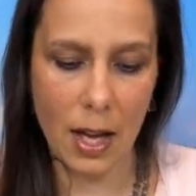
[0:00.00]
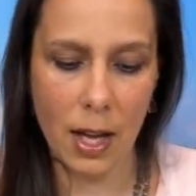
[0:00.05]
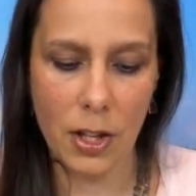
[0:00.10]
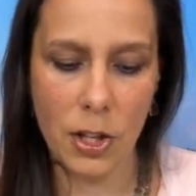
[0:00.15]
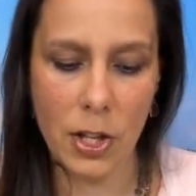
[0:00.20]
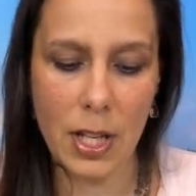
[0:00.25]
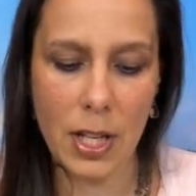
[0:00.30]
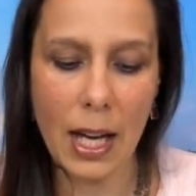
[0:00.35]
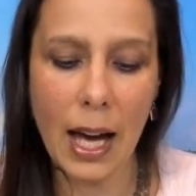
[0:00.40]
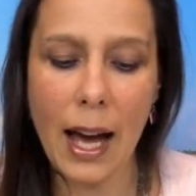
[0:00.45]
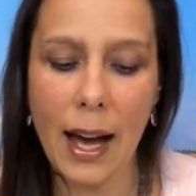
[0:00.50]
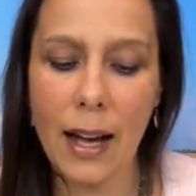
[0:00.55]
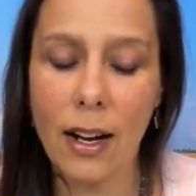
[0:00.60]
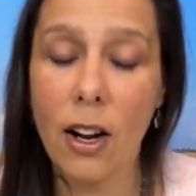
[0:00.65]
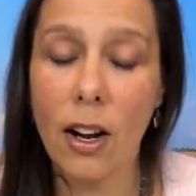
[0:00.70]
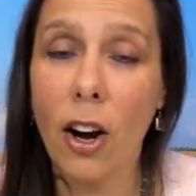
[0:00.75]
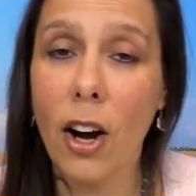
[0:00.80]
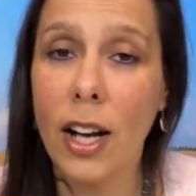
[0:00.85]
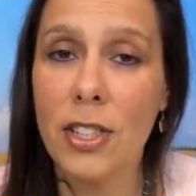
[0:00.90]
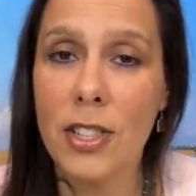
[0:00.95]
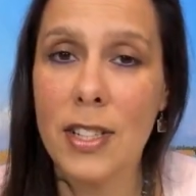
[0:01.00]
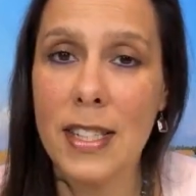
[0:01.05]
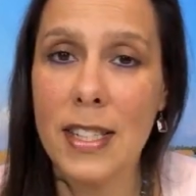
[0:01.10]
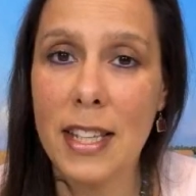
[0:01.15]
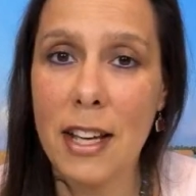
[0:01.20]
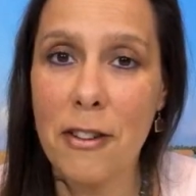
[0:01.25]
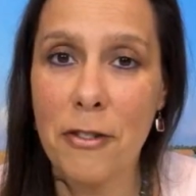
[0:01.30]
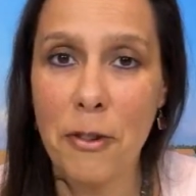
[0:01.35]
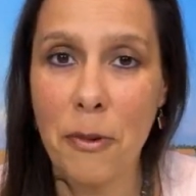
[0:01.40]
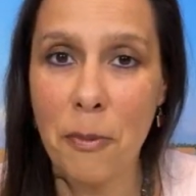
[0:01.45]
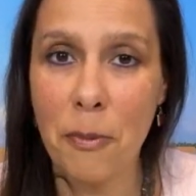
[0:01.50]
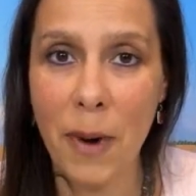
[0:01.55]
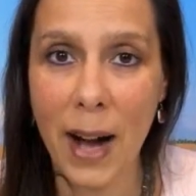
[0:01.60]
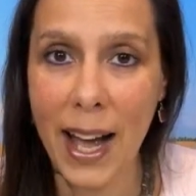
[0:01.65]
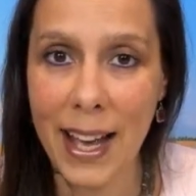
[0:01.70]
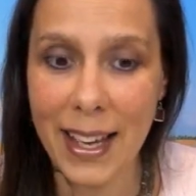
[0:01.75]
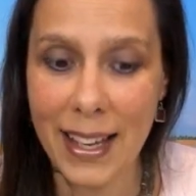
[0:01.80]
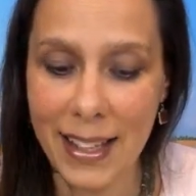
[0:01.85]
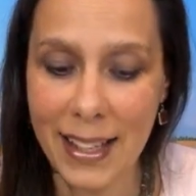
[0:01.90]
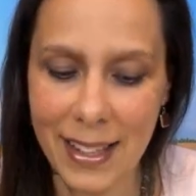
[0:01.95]
You can't hide yourself
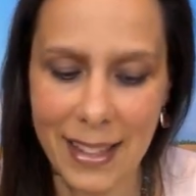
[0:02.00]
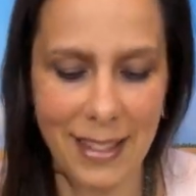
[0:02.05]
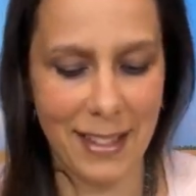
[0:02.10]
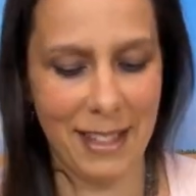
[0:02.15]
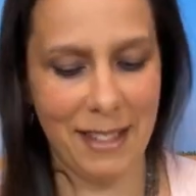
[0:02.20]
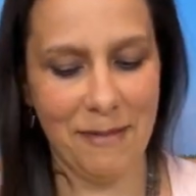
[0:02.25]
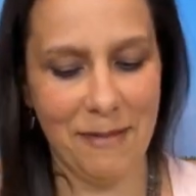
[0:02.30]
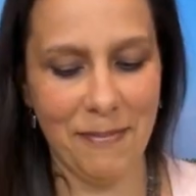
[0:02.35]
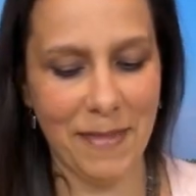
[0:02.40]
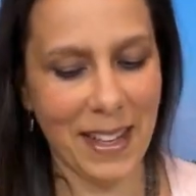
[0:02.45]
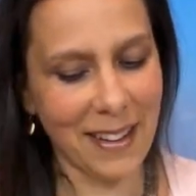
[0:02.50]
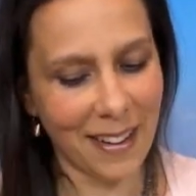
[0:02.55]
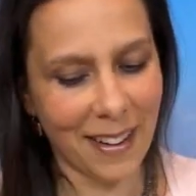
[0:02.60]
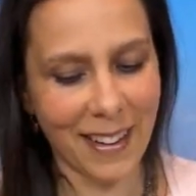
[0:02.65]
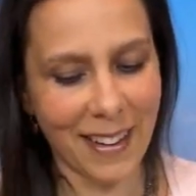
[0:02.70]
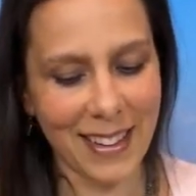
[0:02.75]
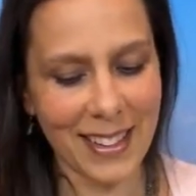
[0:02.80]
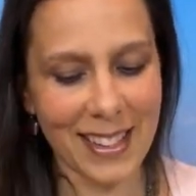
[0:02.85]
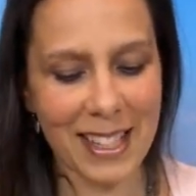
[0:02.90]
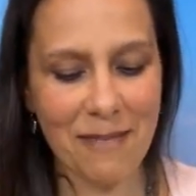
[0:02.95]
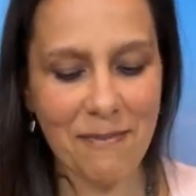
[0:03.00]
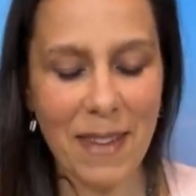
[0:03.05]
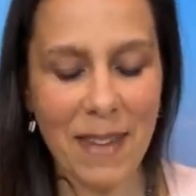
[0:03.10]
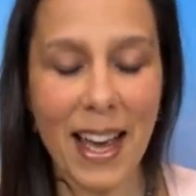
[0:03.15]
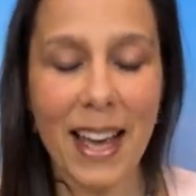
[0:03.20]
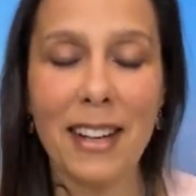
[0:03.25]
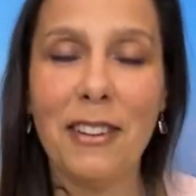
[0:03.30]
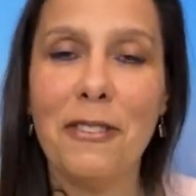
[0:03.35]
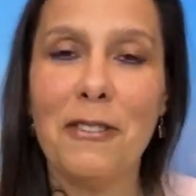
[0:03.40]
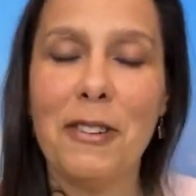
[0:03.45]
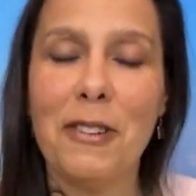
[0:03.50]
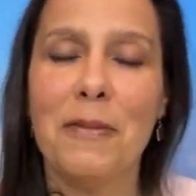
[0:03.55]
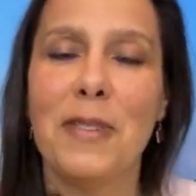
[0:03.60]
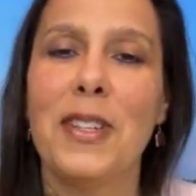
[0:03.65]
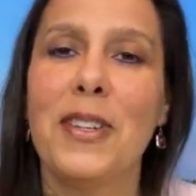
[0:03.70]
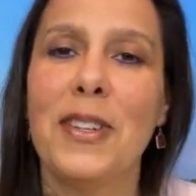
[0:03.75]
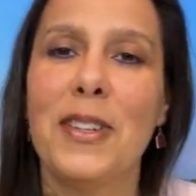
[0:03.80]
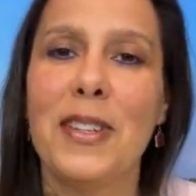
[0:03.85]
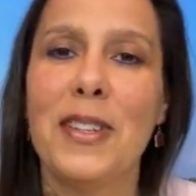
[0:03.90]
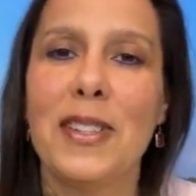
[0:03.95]
away because the man or
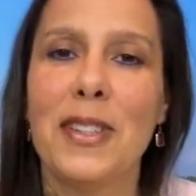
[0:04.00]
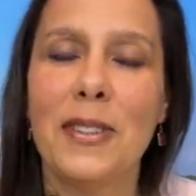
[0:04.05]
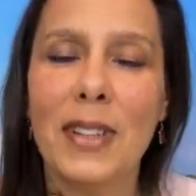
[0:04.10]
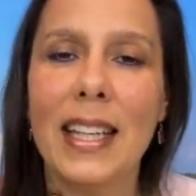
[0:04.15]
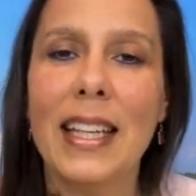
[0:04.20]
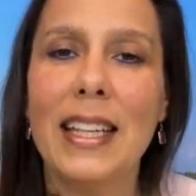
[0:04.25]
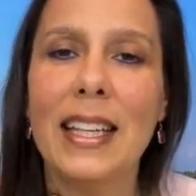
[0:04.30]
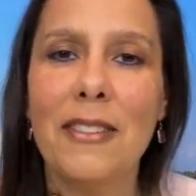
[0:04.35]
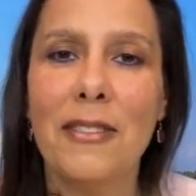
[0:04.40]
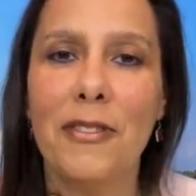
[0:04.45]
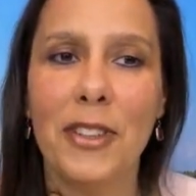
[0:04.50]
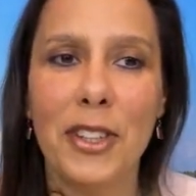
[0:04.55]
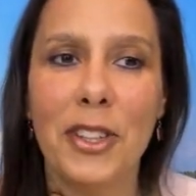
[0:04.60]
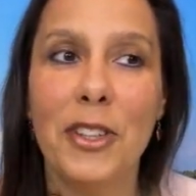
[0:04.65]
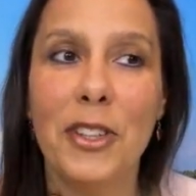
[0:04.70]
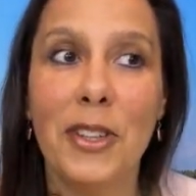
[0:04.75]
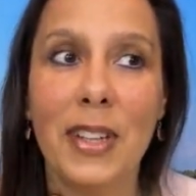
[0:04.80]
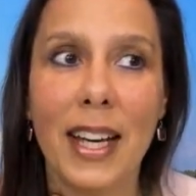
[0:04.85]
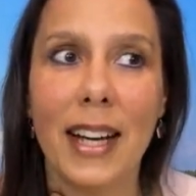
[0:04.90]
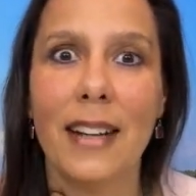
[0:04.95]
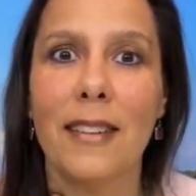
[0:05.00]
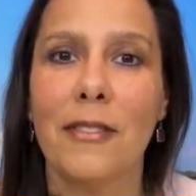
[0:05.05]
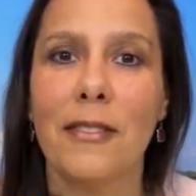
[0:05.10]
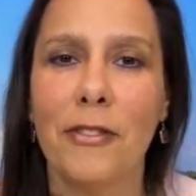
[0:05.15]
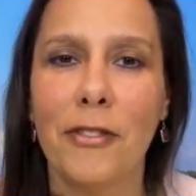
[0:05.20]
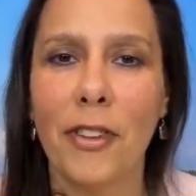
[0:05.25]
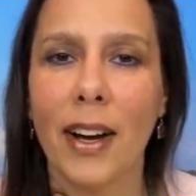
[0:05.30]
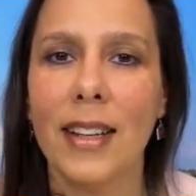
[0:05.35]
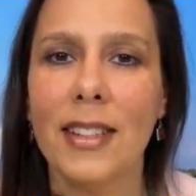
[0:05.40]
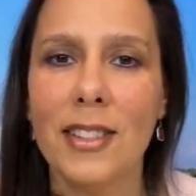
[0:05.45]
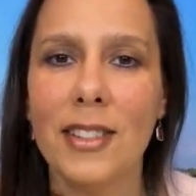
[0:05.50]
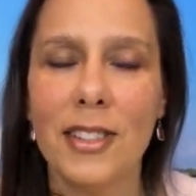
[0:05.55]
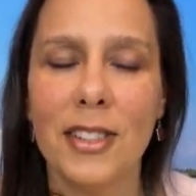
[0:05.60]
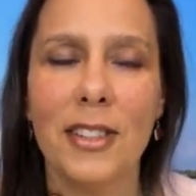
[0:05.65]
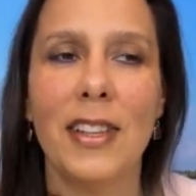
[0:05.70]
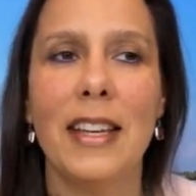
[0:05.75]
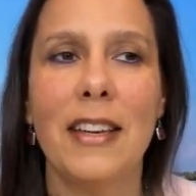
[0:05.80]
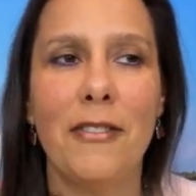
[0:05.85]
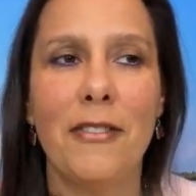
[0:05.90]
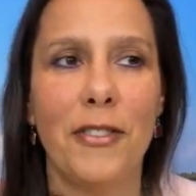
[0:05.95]
woman who's looking for you can't find
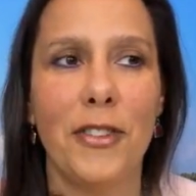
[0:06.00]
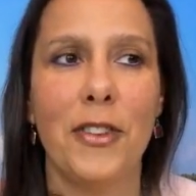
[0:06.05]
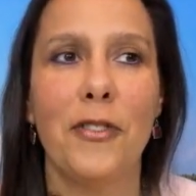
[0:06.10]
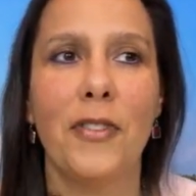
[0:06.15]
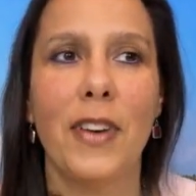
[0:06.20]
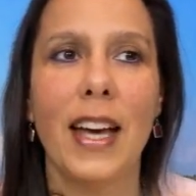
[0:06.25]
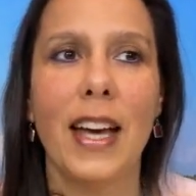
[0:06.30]
you if you've